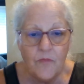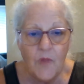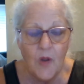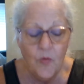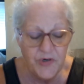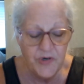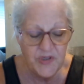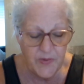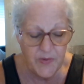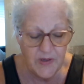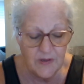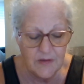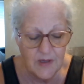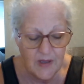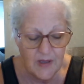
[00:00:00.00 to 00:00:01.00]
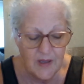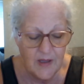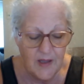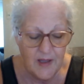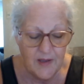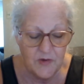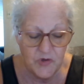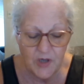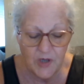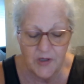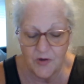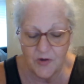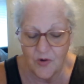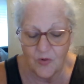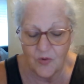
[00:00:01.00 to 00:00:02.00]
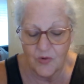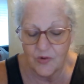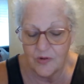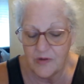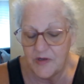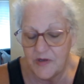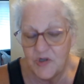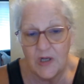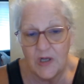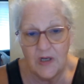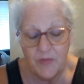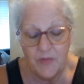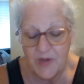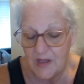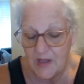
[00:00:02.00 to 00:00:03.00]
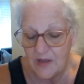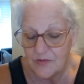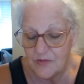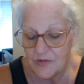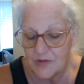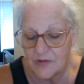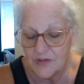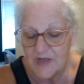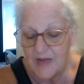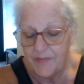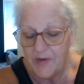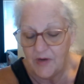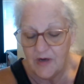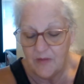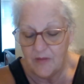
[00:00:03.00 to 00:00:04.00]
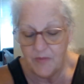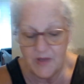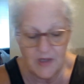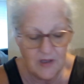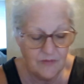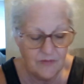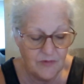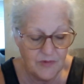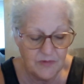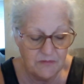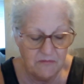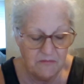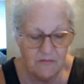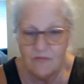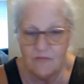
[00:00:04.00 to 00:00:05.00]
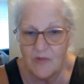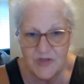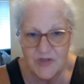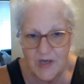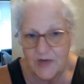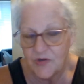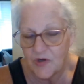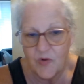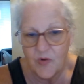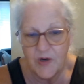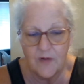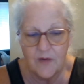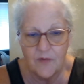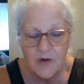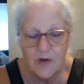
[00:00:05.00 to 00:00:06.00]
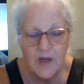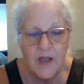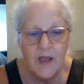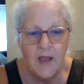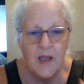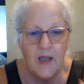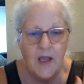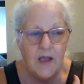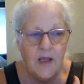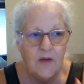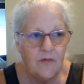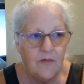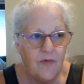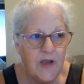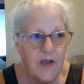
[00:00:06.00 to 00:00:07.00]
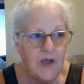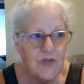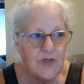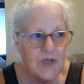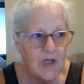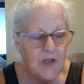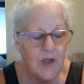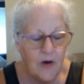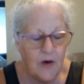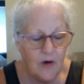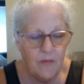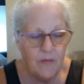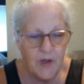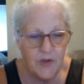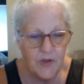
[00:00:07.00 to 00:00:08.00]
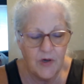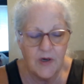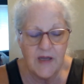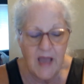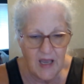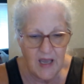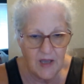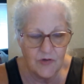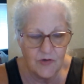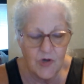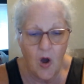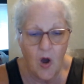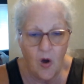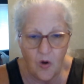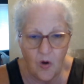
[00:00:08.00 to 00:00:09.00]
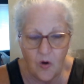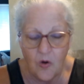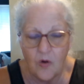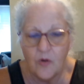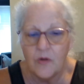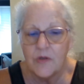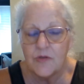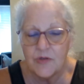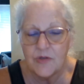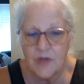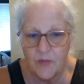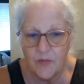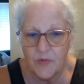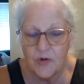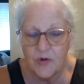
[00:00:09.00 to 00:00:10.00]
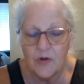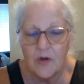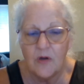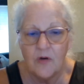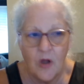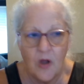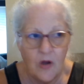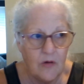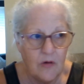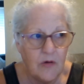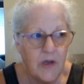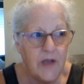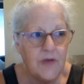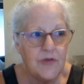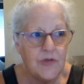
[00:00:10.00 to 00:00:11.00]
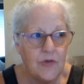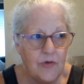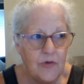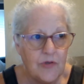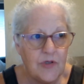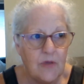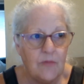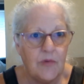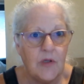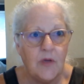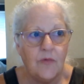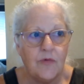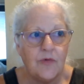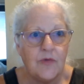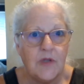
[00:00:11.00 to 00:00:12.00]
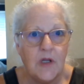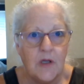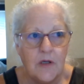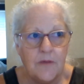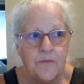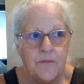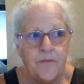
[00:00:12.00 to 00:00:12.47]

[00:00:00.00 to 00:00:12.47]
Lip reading: were spent shucking corn, shelling peas, snapping green beans, etc., whatever. And Frankie said that her mother canned all summer long. As soon as something was done